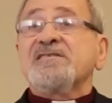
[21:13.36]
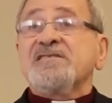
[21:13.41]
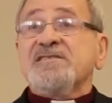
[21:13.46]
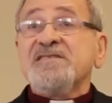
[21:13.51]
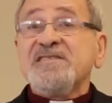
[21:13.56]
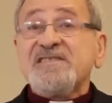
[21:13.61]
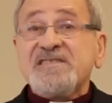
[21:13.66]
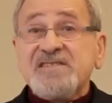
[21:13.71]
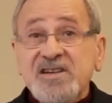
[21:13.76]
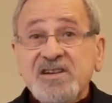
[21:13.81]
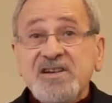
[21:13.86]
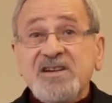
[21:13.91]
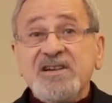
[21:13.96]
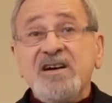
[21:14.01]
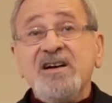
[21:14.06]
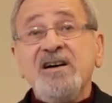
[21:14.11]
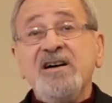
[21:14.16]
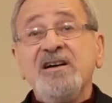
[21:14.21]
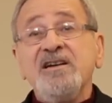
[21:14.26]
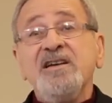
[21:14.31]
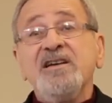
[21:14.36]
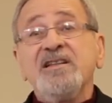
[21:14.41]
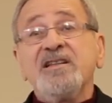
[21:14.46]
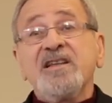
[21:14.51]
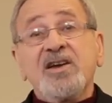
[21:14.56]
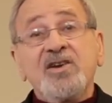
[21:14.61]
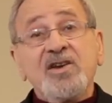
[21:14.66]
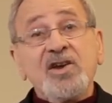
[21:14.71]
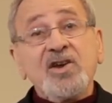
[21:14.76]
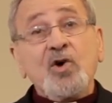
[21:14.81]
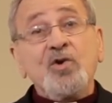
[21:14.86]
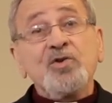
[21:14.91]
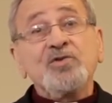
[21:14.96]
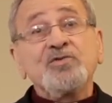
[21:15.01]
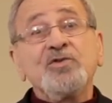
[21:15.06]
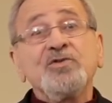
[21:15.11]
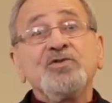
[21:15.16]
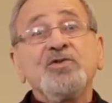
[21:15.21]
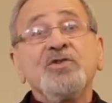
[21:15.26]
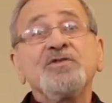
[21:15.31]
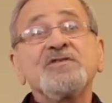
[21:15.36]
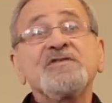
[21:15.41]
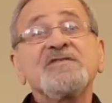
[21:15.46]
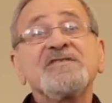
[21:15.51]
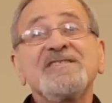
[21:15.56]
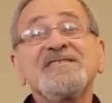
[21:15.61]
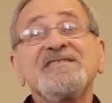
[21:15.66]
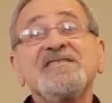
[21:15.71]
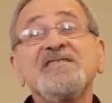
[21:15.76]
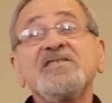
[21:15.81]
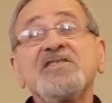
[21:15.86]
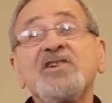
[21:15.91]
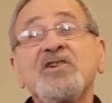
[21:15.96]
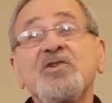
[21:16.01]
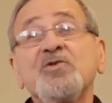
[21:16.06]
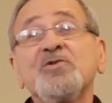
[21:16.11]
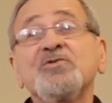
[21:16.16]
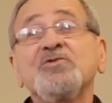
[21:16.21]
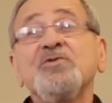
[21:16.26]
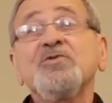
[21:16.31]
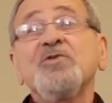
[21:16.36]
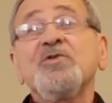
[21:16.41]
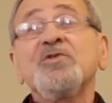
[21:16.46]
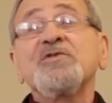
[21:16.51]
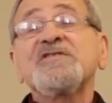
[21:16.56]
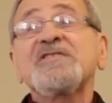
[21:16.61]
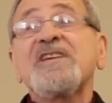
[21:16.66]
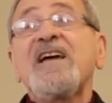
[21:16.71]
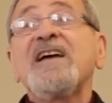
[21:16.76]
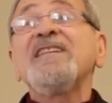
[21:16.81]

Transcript: in Syria, the Greek Orthodox, the Syriac Orthodox,